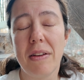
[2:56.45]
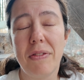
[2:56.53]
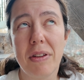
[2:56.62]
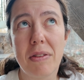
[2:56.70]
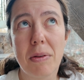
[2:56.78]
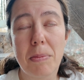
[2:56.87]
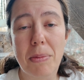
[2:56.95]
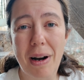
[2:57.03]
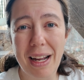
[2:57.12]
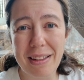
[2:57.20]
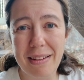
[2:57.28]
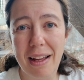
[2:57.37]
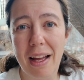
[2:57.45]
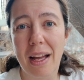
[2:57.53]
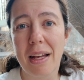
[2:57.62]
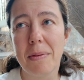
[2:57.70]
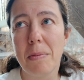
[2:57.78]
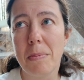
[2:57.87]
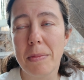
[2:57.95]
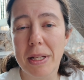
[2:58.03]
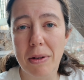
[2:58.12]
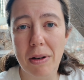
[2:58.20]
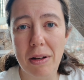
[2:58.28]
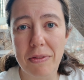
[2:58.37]
If it's a bright day,
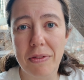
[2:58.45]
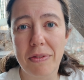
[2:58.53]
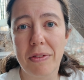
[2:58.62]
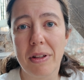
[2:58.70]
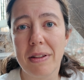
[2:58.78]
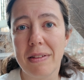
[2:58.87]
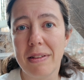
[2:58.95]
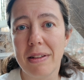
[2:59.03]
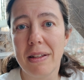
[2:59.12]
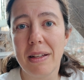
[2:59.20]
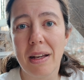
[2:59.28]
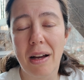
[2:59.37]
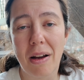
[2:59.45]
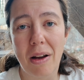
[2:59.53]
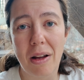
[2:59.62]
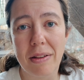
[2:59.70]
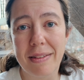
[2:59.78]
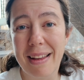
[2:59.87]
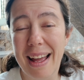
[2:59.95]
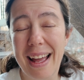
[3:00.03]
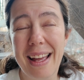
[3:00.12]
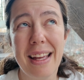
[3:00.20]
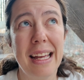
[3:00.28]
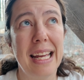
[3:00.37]
middle of the
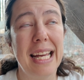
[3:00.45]
day,